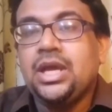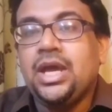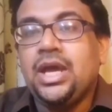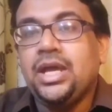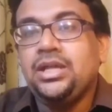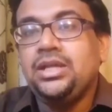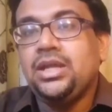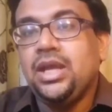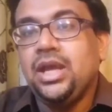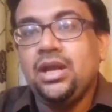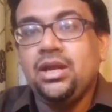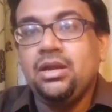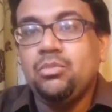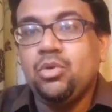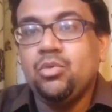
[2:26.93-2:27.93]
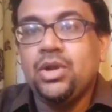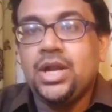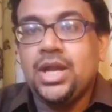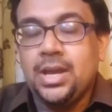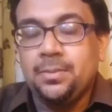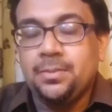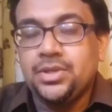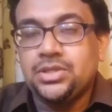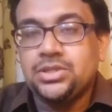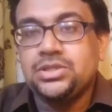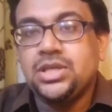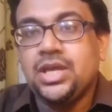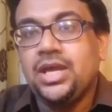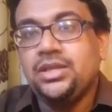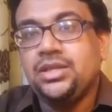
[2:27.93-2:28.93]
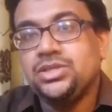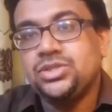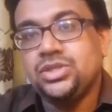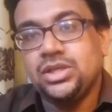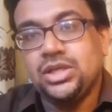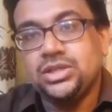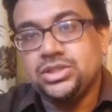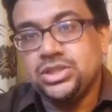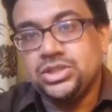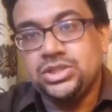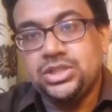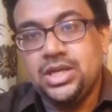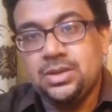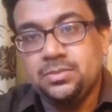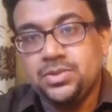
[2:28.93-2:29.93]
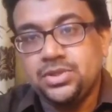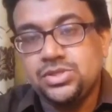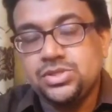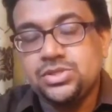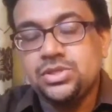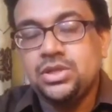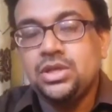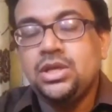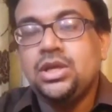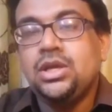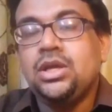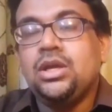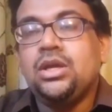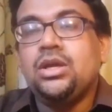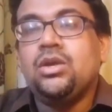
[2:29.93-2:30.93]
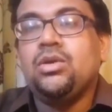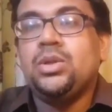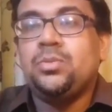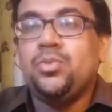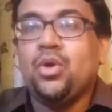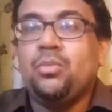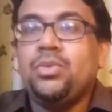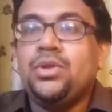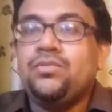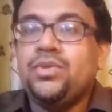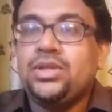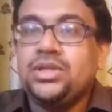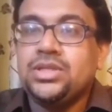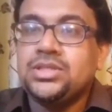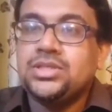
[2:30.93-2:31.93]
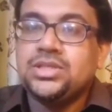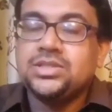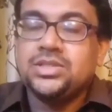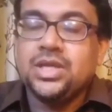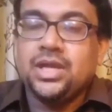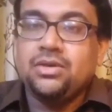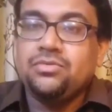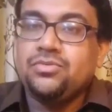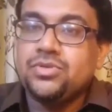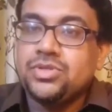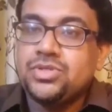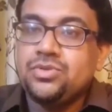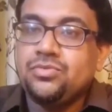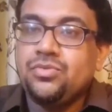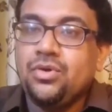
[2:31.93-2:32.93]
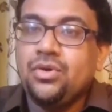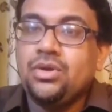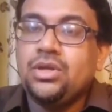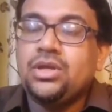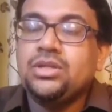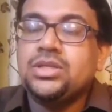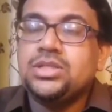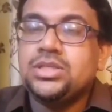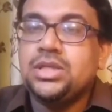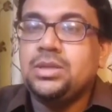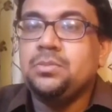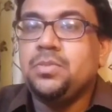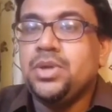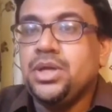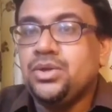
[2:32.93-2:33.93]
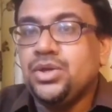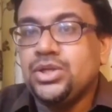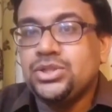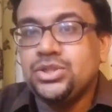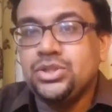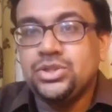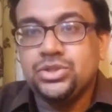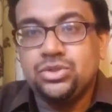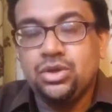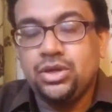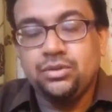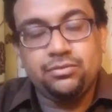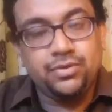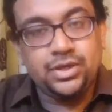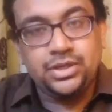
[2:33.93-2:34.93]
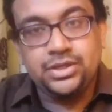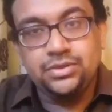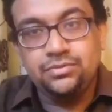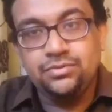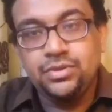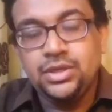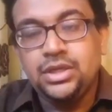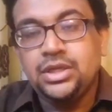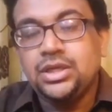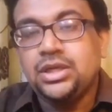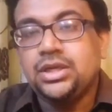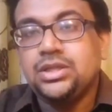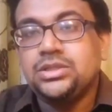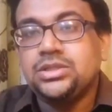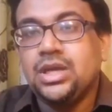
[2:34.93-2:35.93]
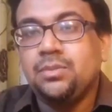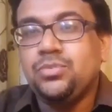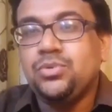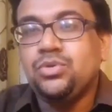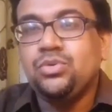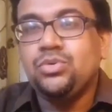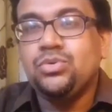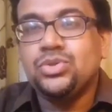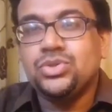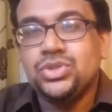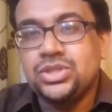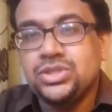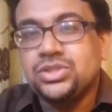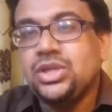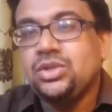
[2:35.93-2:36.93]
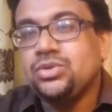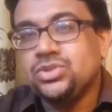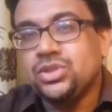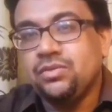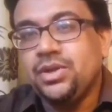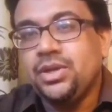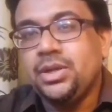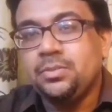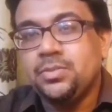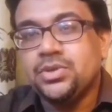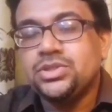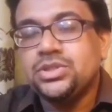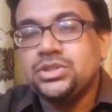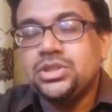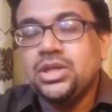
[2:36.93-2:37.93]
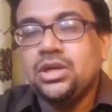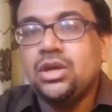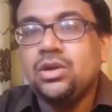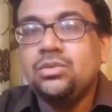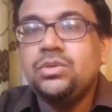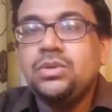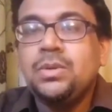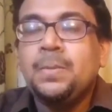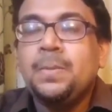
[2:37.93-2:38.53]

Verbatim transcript: and the air removal happens and the sterilization happens. Now the problem with this is that first of all the steam penetration is not effective. It is up to 60 to 70% around.